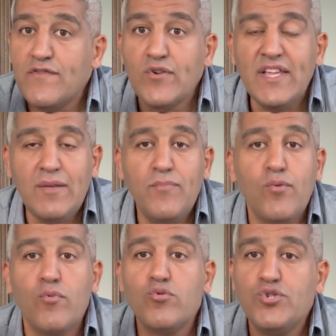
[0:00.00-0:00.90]
If you get a
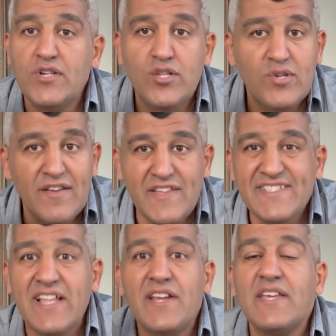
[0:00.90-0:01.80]
promotion and you get
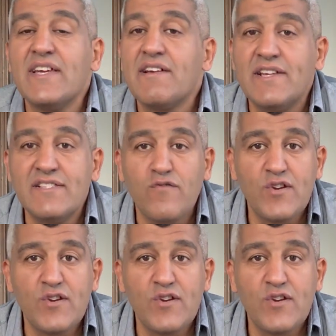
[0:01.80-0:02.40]
a salary increase,